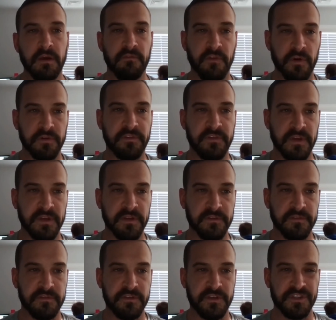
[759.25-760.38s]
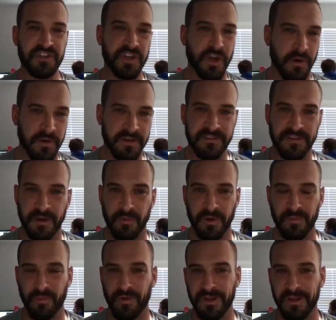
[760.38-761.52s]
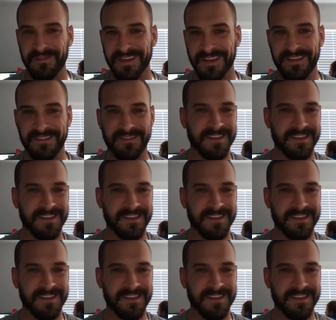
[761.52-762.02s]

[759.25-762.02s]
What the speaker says: versus just showing someone what it